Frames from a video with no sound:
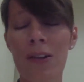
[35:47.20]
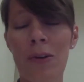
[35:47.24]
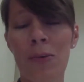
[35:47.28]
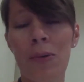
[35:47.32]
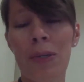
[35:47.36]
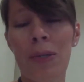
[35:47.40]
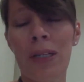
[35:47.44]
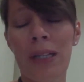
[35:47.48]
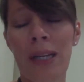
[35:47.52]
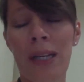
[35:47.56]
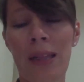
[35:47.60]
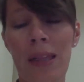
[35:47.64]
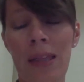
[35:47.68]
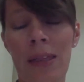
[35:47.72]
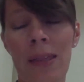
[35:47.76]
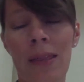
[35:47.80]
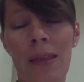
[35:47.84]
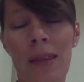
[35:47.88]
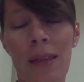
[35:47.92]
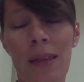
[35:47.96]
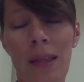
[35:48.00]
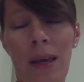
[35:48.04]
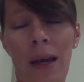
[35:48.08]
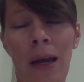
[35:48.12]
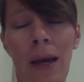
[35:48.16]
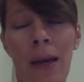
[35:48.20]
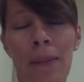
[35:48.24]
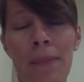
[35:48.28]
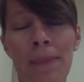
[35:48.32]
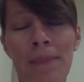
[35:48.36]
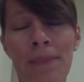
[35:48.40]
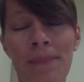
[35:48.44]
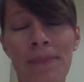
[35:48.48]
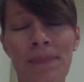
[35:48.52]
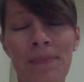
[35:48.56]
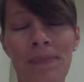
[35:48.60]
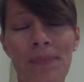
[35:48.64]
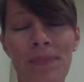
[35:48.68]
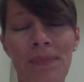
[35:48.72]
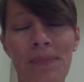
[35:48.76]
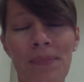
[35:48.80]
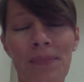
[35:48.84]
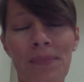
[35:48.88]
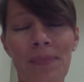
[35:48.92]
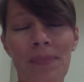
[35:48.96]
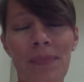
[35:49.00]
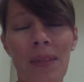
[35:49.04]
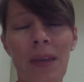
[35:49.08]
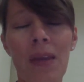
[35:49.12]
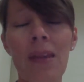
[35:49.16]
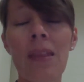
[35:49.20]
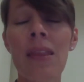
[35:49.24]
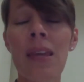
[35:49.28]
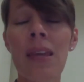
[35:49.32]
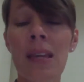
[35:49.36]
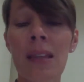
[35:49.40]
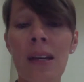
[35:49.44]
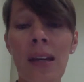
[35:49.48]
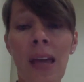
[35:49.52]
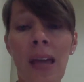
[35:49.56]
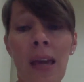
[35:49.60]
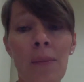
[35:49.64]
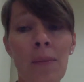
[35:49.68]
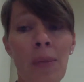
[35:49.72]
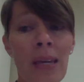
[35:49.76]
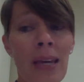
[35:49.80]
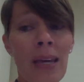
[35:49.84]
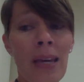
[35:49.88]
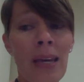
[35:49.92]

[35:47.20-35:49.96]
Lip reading: One other really thing